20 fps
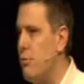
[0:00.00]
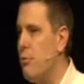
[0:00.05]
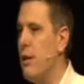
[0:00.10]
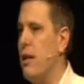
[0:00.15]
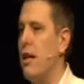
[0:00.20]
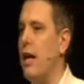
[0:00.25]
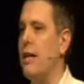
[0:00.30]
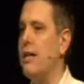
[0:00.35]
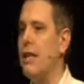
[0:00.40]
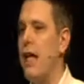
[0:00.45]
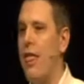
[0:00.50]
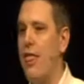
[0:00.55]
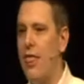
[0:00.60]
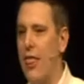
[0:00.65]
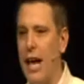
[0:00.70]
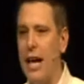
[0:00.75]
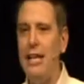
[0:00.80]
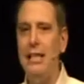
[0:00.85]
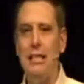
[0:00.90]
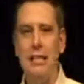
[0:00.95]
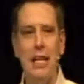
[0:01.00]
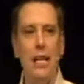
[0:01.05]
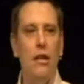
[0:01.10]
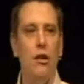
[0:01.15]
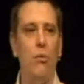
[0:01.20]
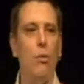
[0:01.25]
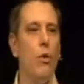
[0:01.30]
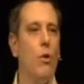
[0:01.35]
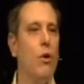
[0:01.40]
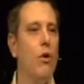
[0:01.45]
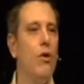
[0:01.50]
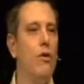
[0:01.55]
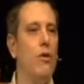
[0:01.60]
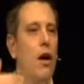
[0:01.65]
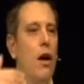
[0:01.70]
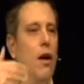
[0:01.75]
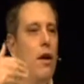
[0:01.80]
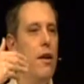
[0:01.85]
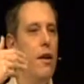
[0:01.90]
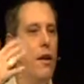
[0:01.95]
you realize they see the
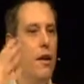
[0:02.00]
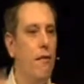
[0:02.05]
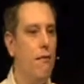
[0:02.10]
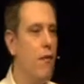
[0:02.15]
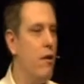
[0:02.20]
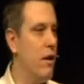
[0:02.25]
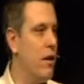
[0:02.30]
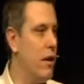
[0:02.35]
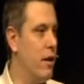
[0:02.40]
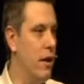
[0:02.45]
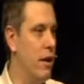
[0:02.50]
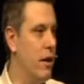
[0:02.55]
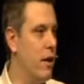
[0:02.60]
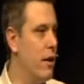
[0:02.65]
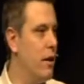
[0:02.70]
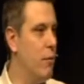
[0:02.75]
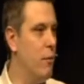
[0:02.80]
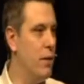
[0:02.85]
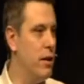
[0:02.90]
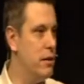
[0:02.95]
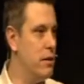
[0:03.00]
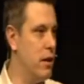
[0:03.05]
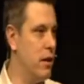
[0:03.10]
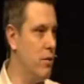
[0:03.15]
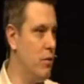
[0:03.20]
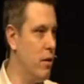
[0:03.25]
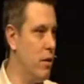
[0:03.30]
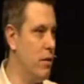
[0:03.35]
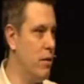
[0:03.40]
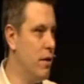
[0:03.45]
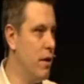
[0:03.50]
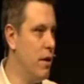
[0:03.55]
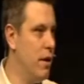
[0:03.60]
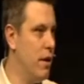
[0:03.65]
world differently than we see the world.